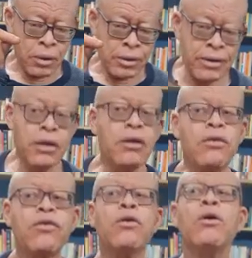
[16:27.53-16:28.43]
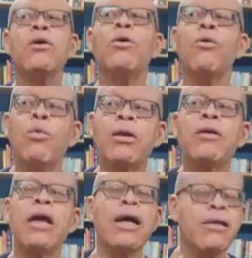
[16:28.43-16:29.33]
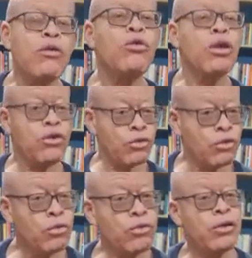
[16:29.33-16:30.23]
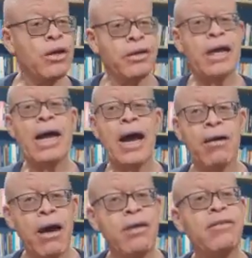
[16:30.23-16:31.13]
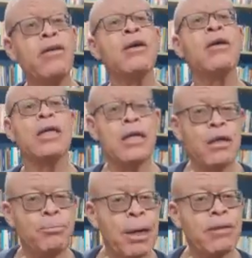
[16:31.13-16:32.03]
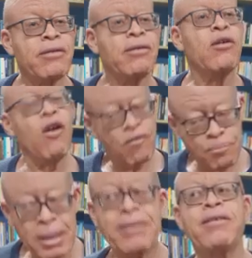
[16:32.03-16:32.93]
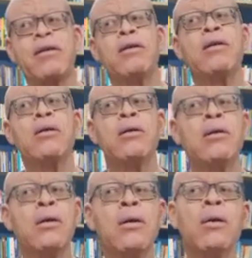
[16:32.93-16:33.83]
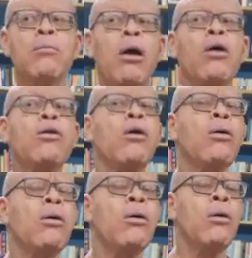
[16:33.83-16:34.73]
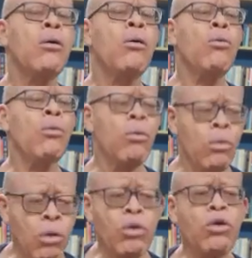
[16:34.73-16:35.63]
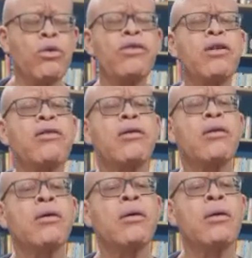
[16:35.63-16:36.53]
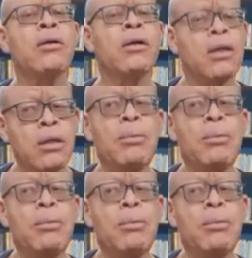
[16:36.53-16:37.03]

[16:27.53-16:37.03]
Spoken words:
deals with ethical issues that arise in the practice of medicine. But who do you treat in the